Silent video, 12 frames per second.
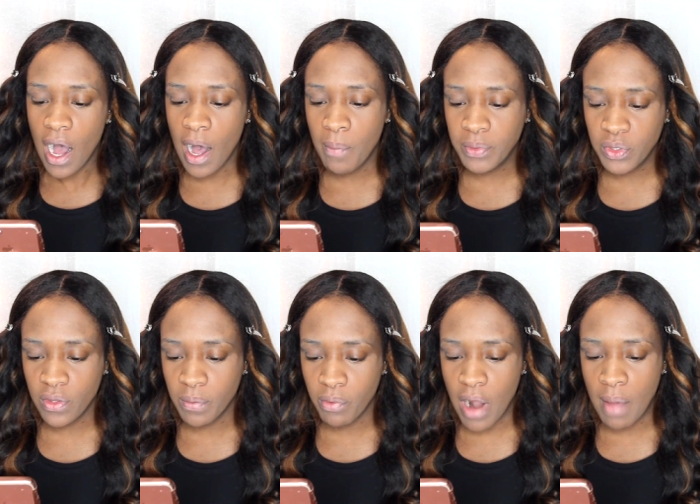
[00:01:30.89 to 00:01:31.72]
up to
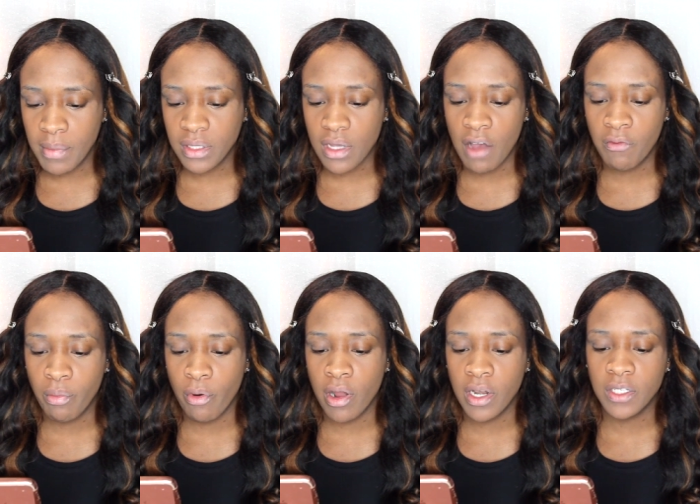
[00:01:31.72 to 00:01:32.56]
the promise of
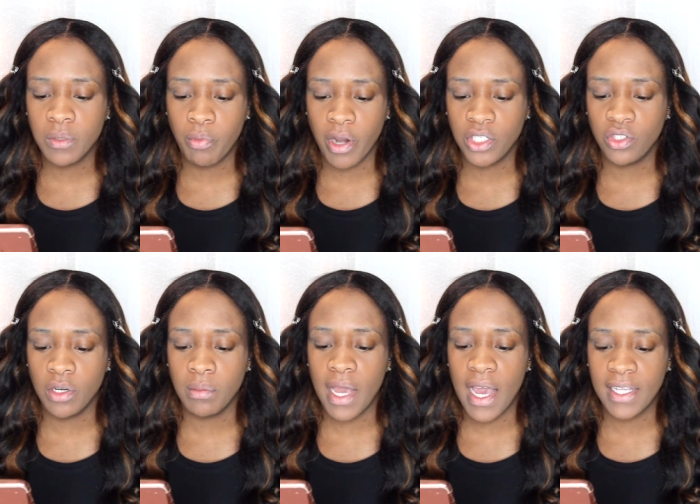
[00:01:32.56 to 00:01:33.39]
broad
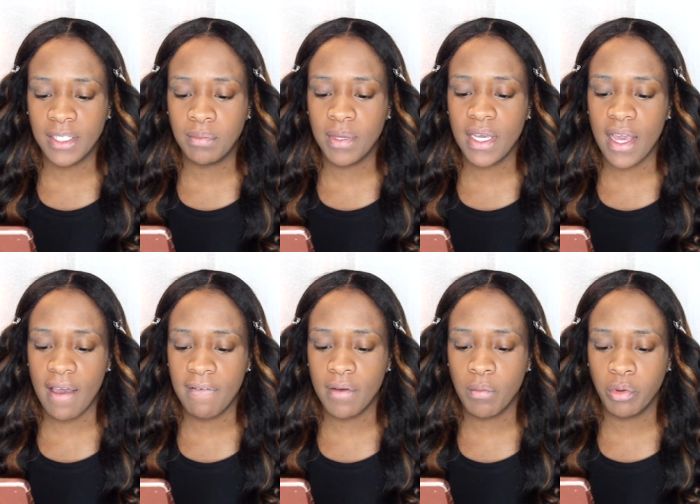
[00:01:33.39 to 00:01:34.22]
spectrum
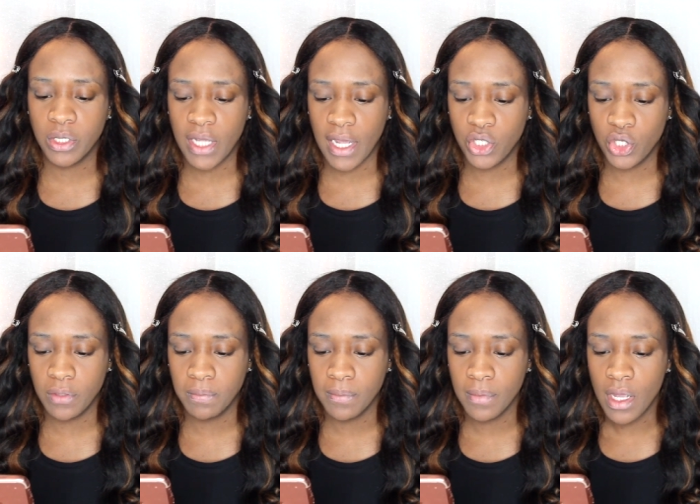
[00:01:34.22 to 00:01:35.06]
SPF
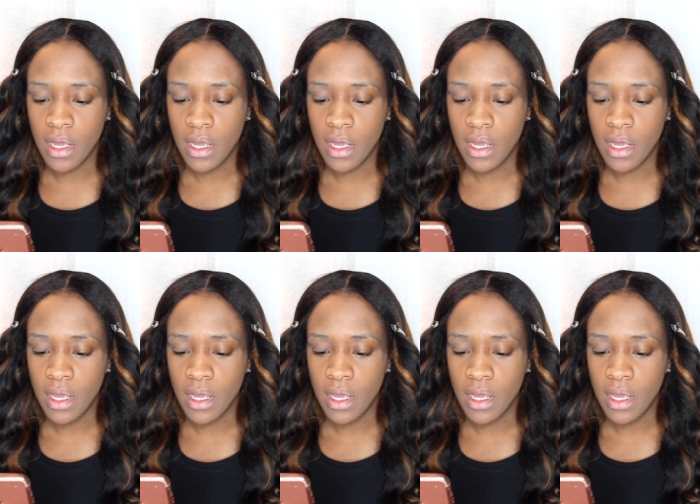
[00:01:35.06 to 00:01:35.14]
protection.